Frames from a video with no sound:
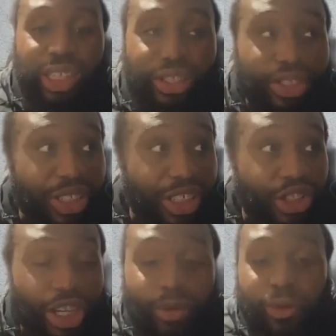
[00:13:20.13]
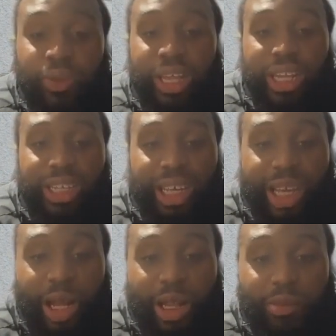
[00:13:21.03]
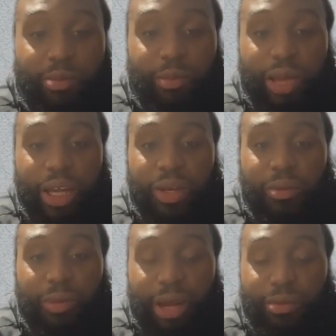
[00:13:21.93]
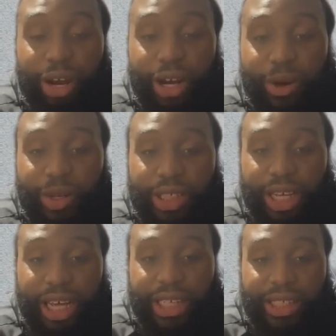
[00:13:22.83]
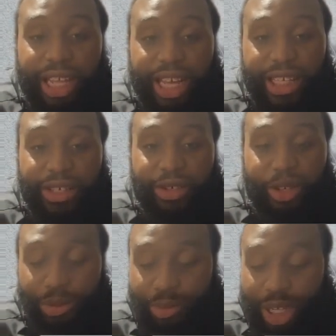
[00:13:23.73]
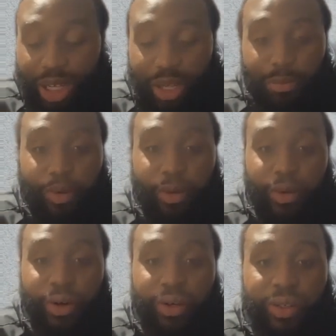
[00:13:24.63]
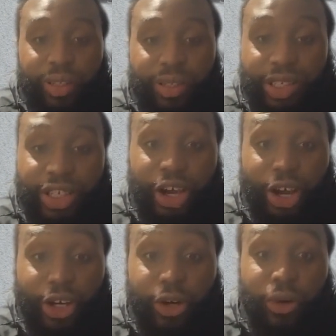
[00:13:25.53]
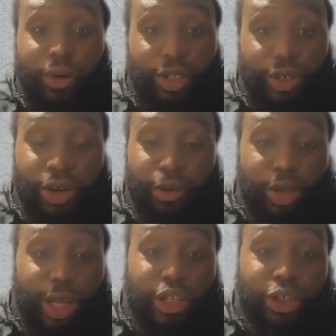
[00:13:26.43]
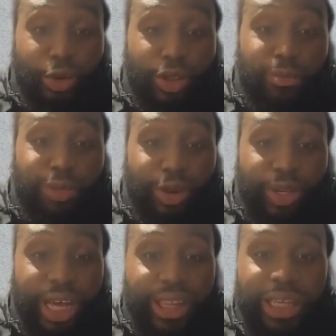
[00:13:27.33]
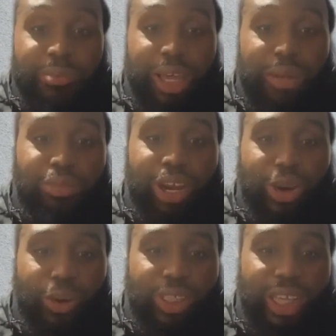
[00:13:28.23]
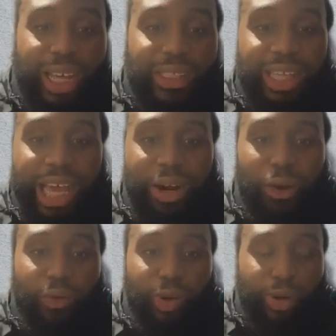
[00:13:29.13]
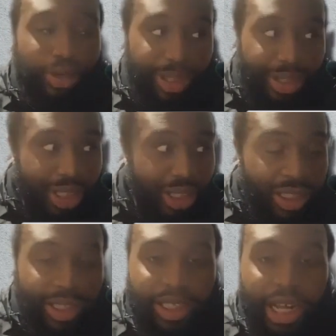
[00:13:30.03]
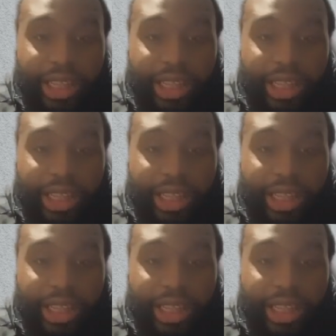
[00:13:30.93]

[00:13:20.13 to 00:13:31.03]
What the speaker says: in general that men prioritize, like, more younger, youth and beauty. I think men prioritize that over. I think a